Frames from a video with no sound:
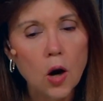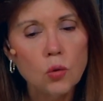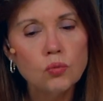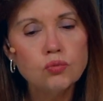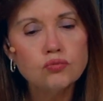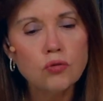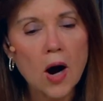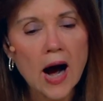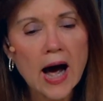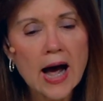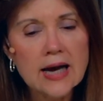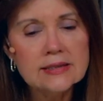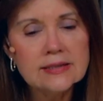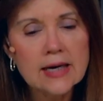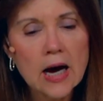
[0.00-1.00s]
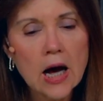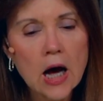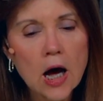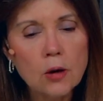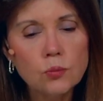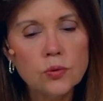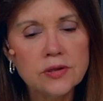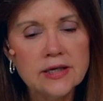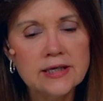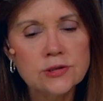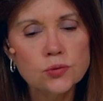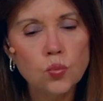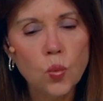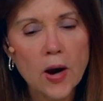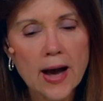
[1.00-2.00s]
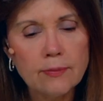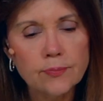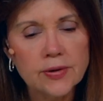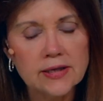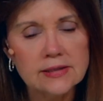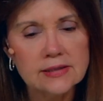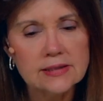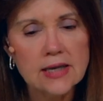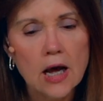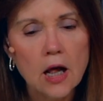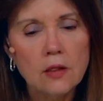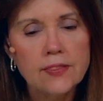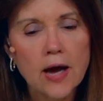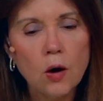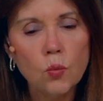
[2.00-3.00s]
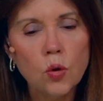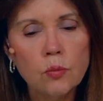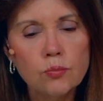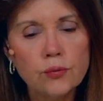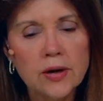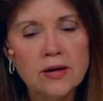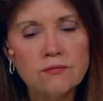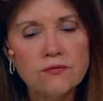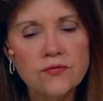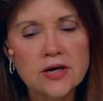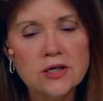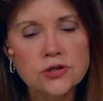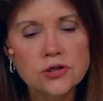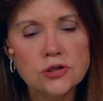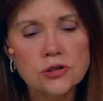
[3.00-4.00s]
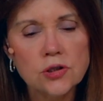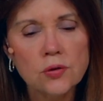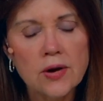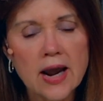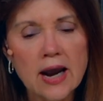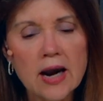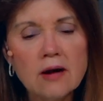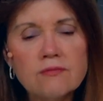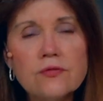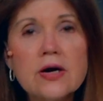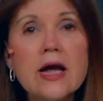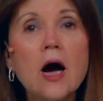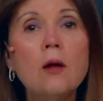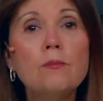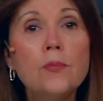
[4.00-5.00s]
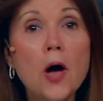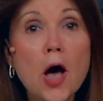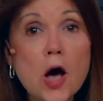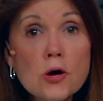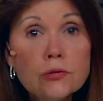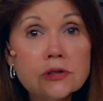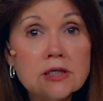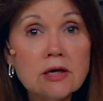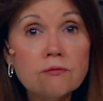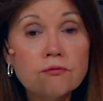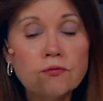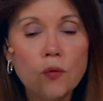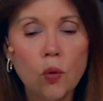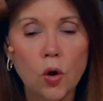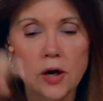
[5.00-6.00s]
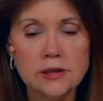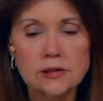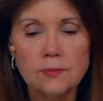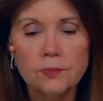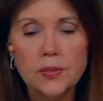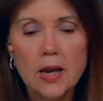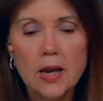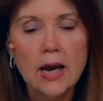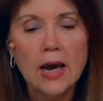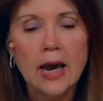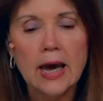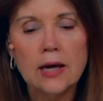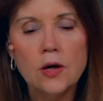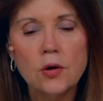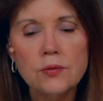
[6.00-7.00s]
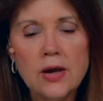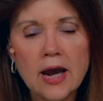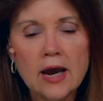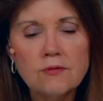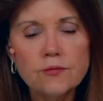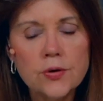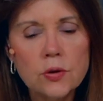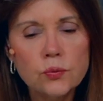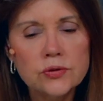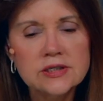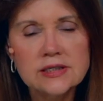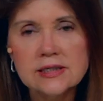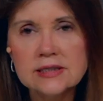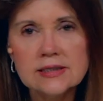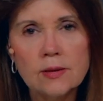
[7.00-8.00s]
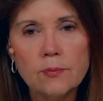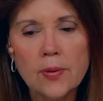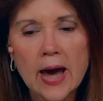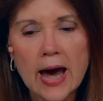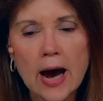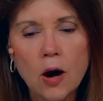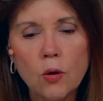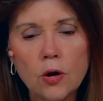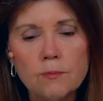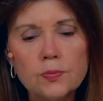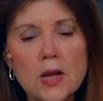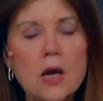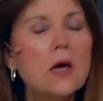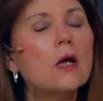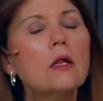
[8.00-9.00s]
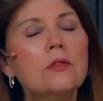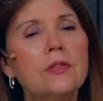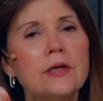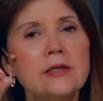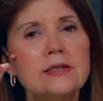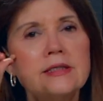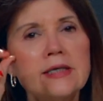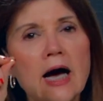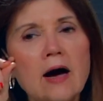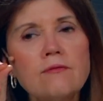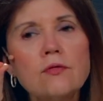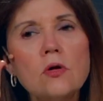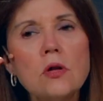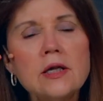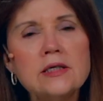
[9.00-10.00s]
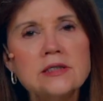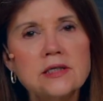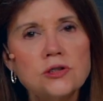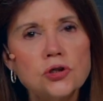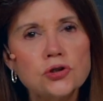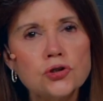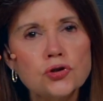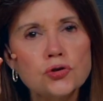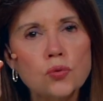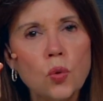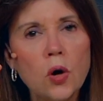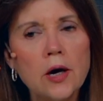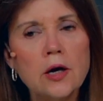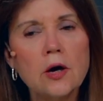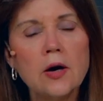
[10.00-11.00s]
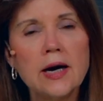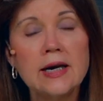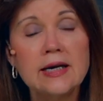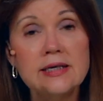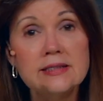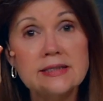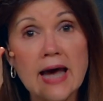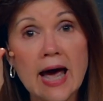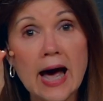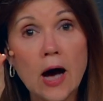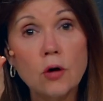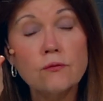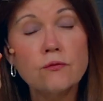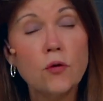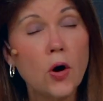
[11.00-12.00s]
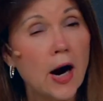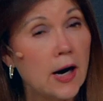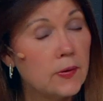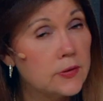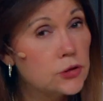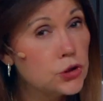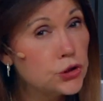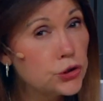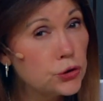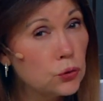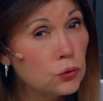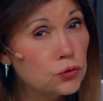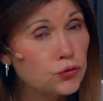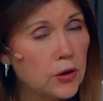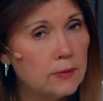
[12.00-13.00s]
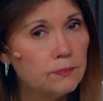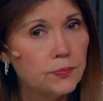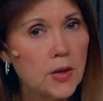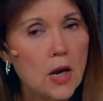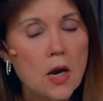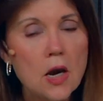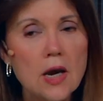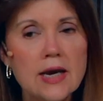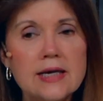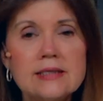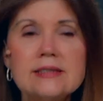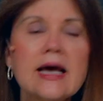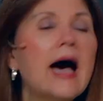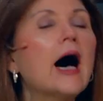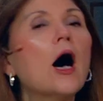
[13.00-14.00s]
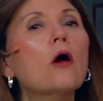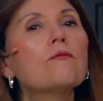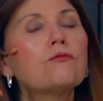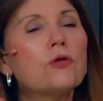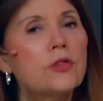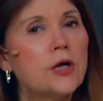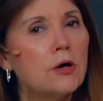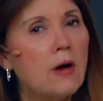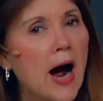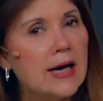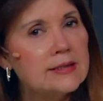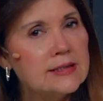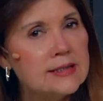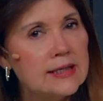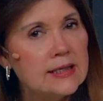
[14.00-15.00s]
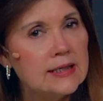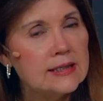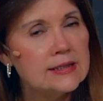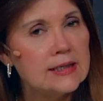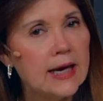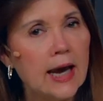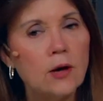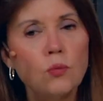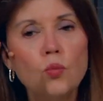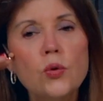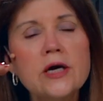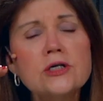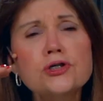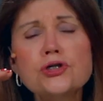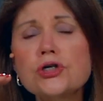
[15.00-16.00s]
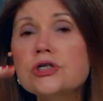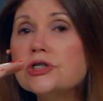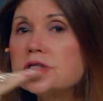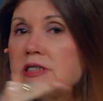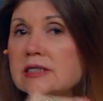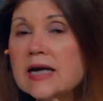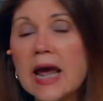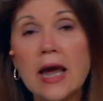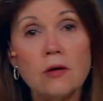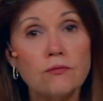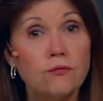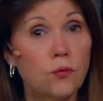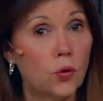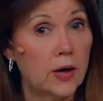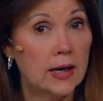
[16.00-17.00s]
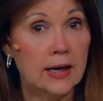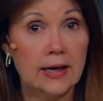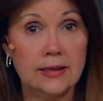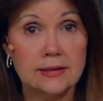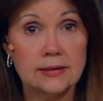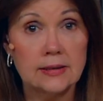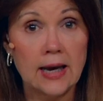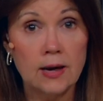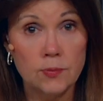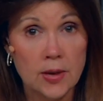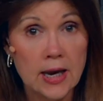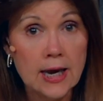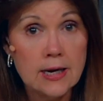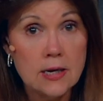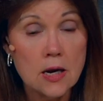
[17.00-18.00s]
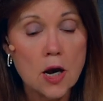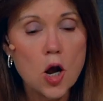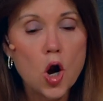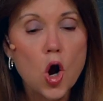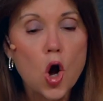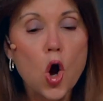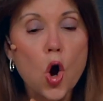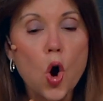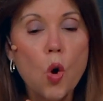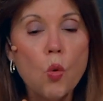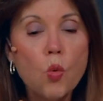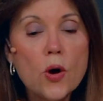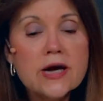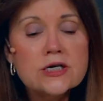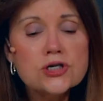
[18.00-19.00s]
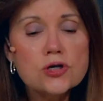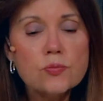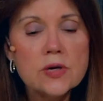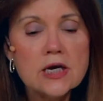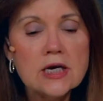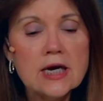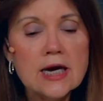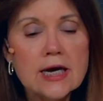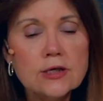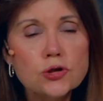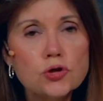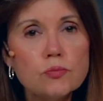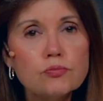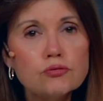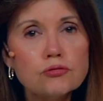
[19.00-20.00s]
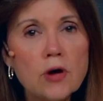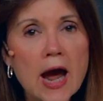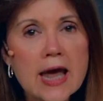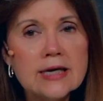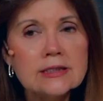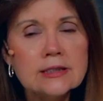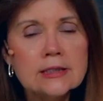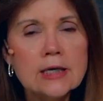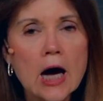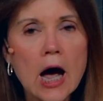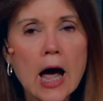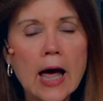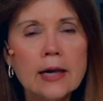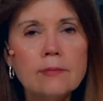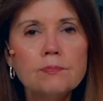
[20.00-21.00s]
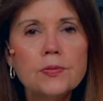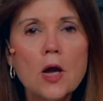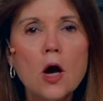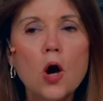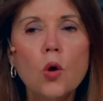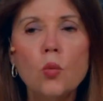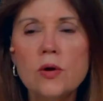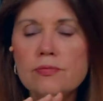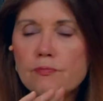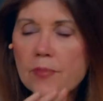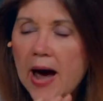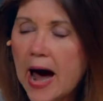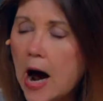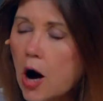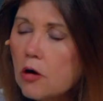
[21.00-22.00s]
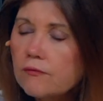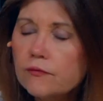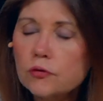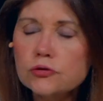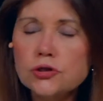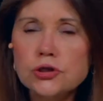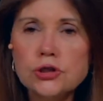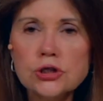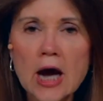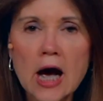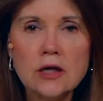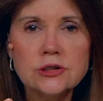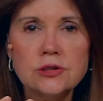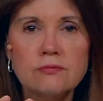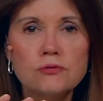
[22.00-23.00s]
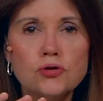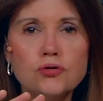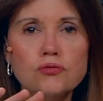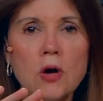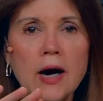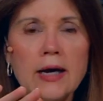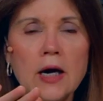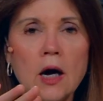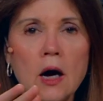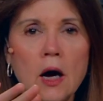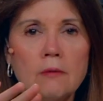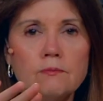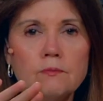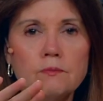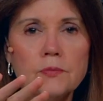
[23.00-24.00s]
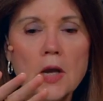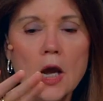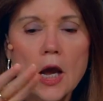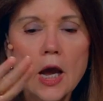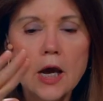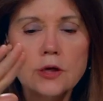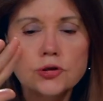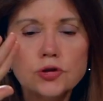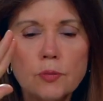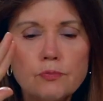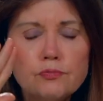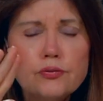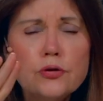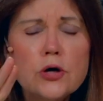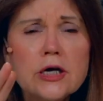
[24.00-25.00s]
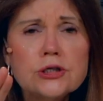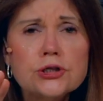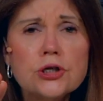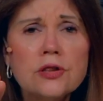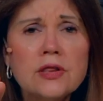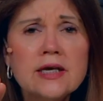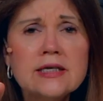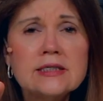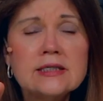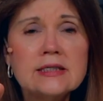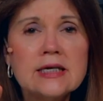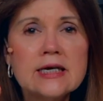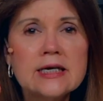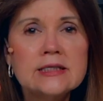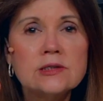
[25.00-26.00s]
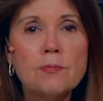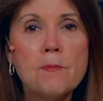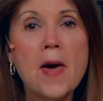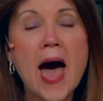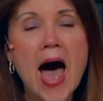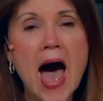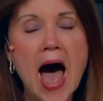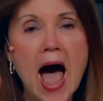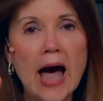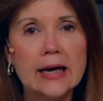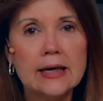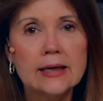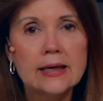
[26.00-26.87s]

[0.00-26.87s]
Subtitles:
Rise up with these weapons that will bring vengeance on every opposing force and on every resistant power. The devil is a destroyer, and he's out for our children. He's out for their identity, and we shouldn't stand for it. Amen? We should begin to praise God with powerful shouts of triumph to push these things back